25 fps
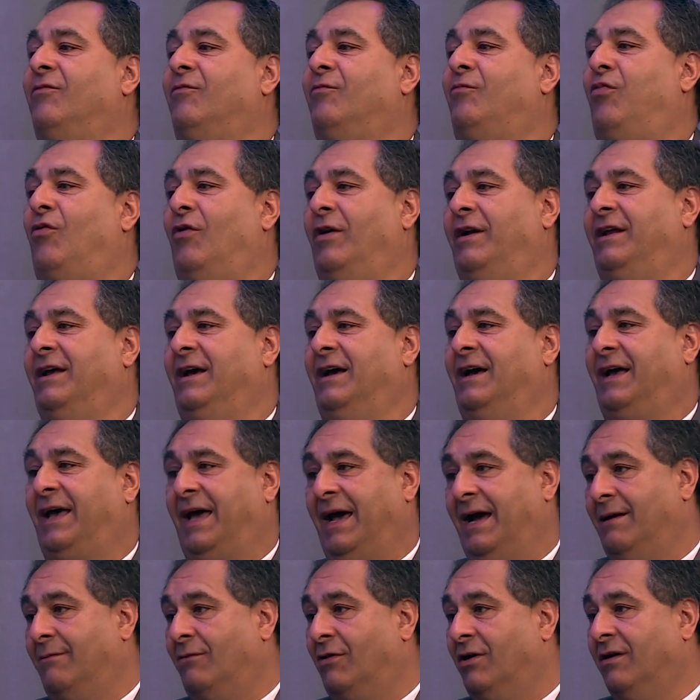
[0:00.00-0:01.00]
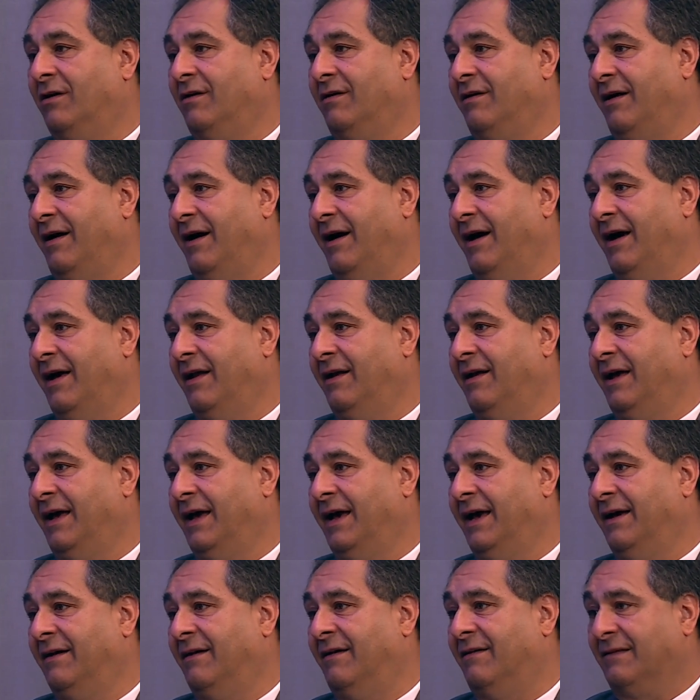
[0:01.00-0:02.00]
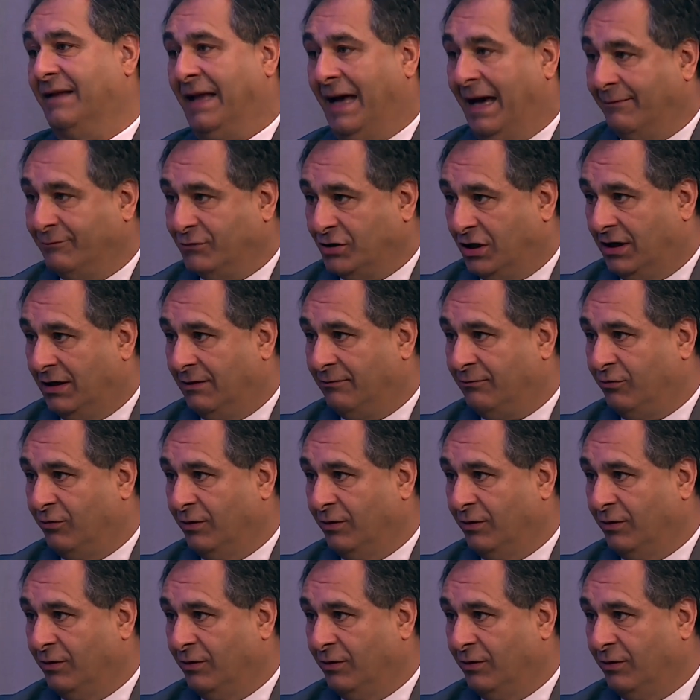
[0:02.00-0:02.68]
pointing a camera at a laptop.